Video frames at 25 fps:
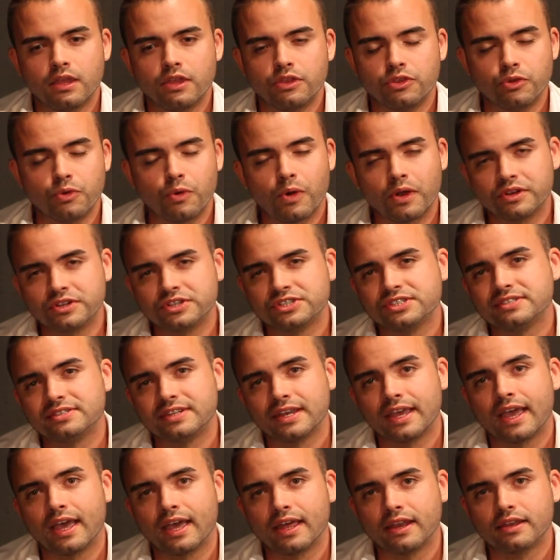you
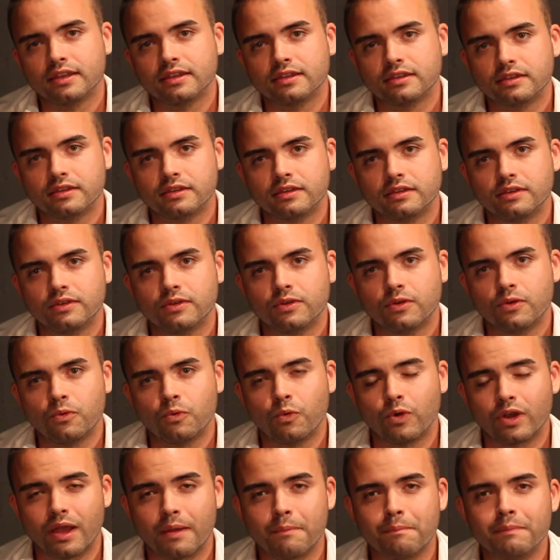understand
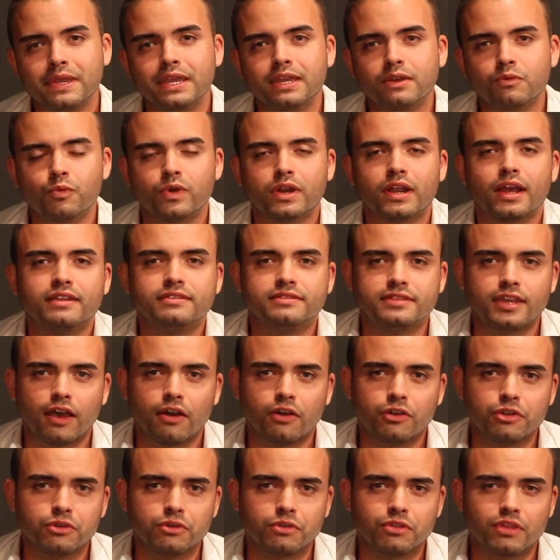what I mean when I
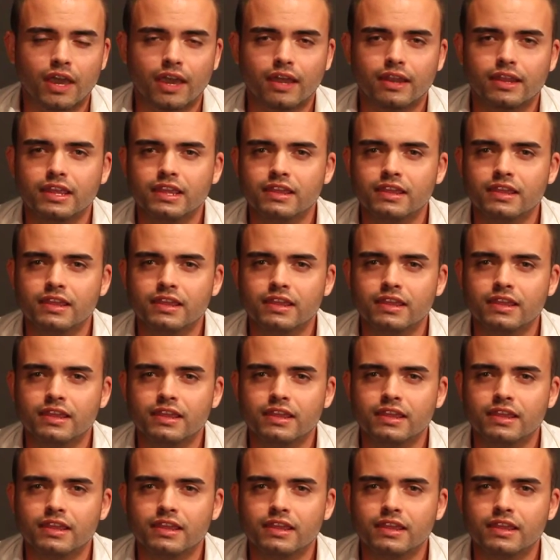tell you that